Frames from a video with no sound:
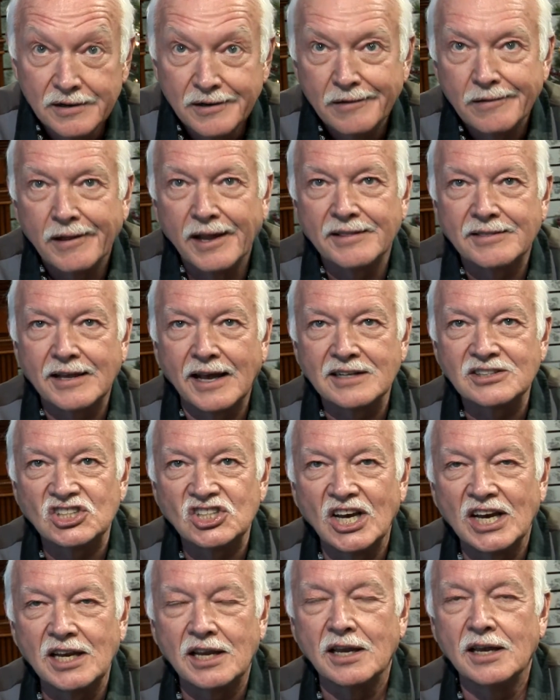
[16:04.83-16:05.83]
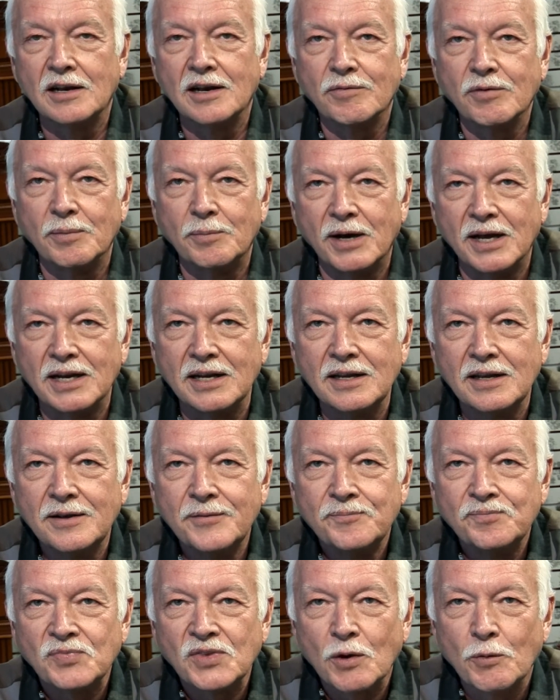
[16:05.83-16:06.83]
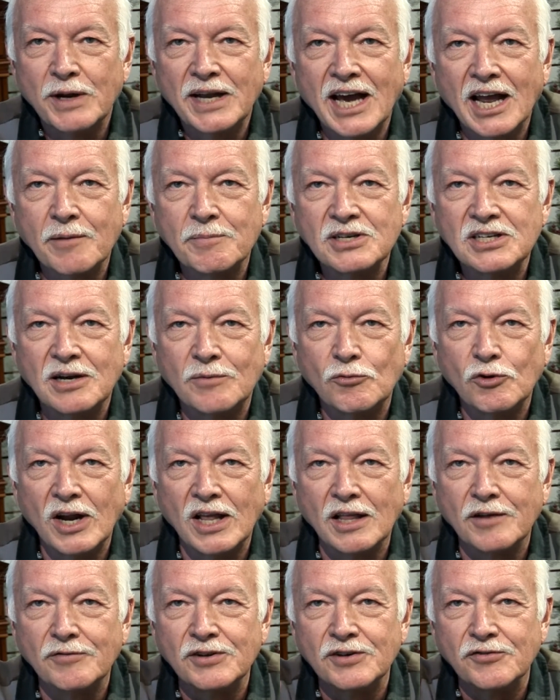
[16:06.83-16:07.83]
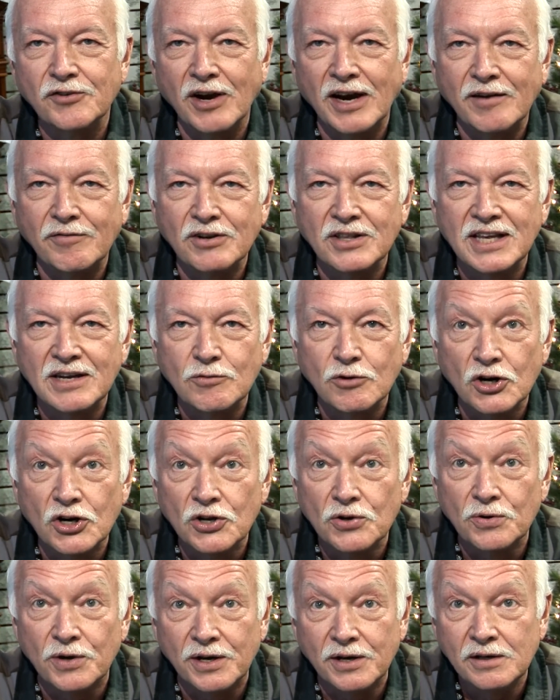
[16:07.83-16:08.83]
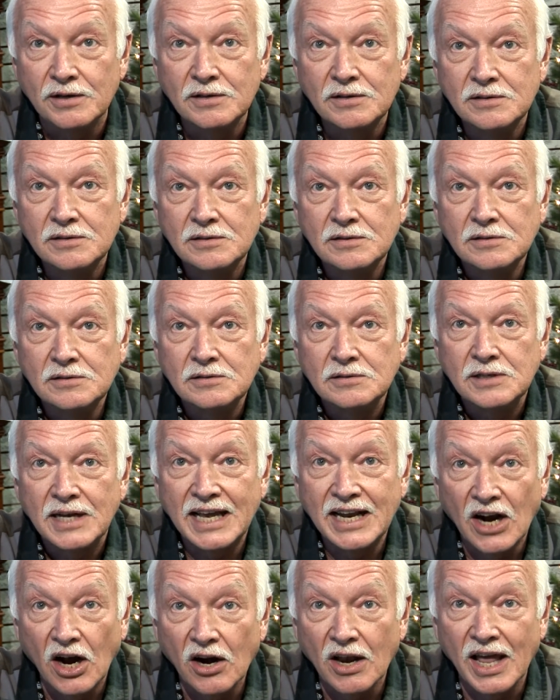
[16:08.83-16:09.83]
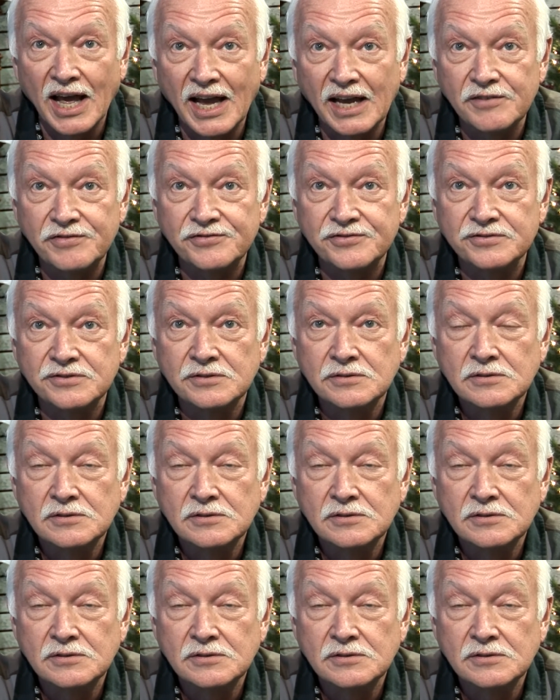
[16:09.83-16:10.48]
Let that sink in, everybody. We've got to become relevant for everything we're doing in our life.